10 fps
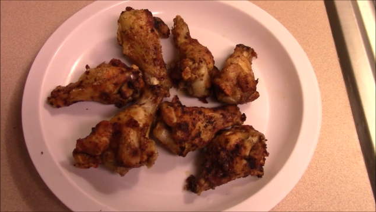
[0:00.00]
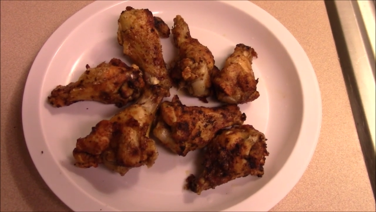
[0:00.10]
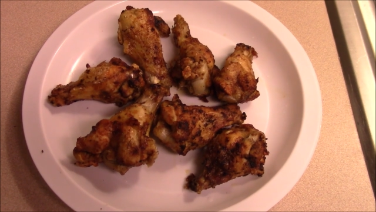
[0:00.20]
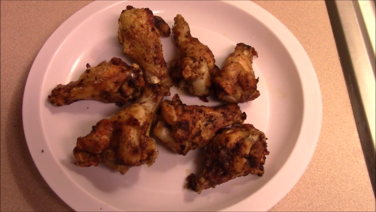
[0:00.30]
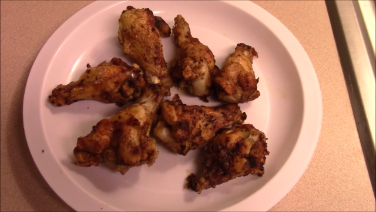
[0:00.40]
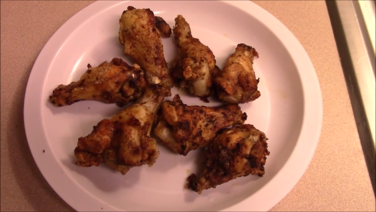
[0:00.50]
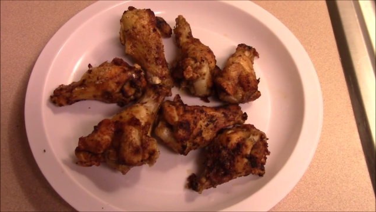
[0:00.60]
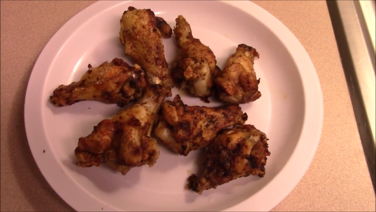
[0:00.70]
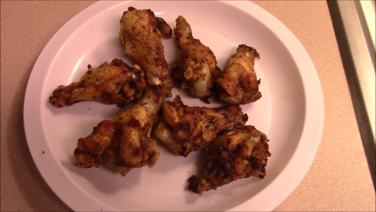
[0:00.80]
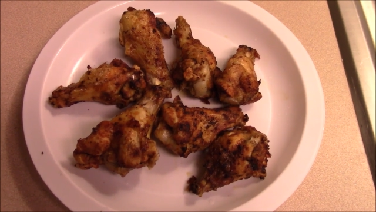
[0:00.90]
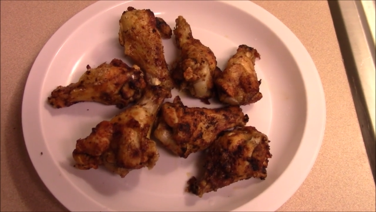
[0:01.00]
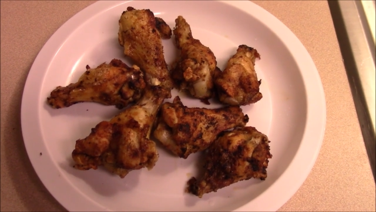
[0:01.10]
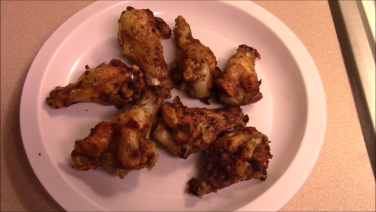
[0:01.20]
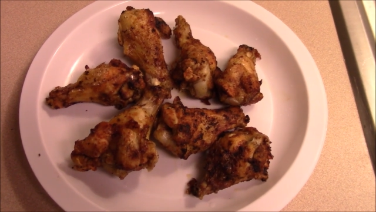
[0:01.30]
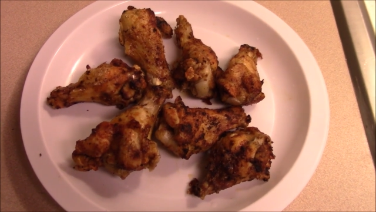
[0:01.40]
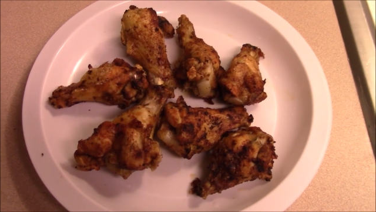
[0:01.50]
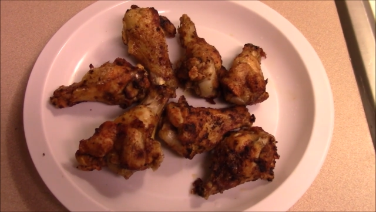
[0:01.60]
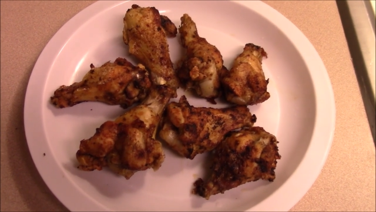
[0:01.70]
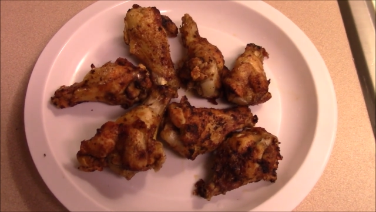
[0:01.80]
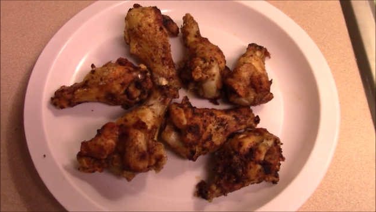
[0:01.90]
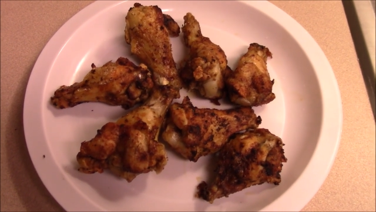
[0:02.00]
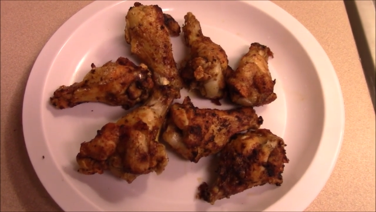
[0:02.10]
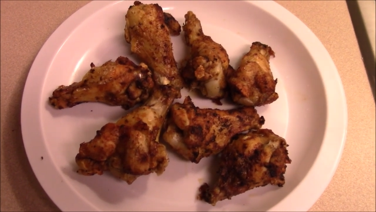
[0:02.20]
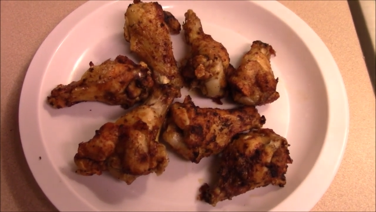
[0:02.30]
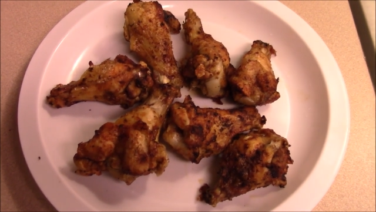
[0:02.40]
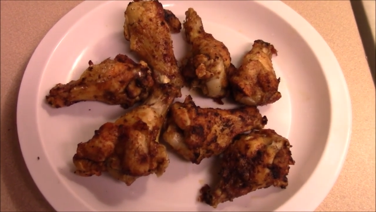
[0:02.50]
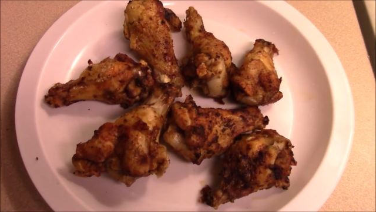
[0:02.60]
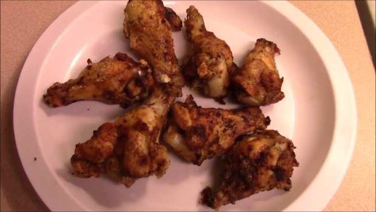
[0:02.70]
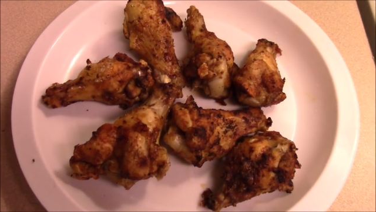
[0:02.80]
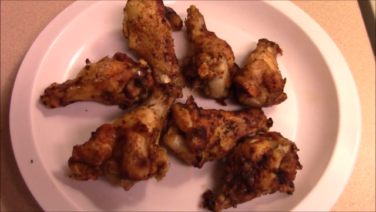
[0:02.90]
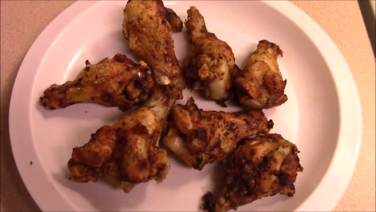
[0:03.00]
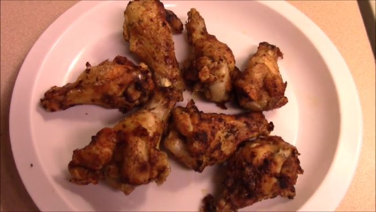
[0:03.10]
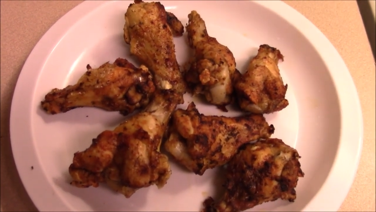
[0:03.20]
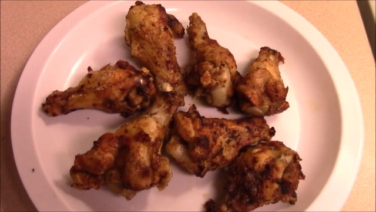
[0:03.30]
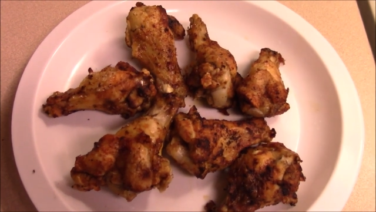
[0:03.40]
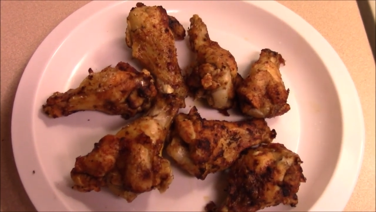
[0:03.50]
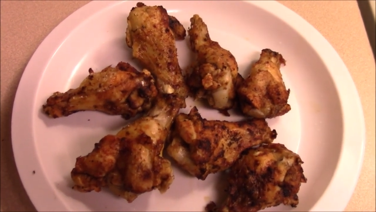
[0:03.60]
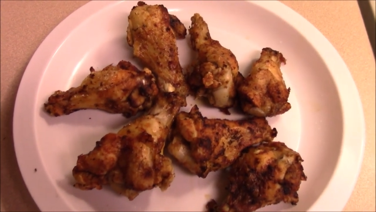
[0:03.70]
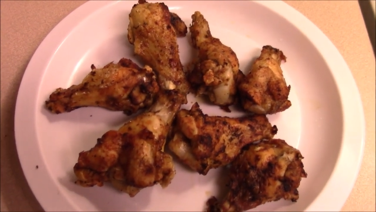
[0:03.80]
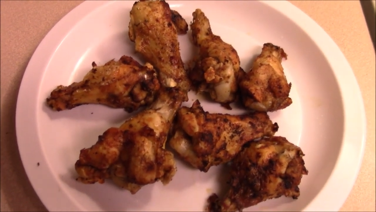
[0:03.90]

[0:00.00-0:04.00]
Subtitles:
No face is visible, so there are no lips to read.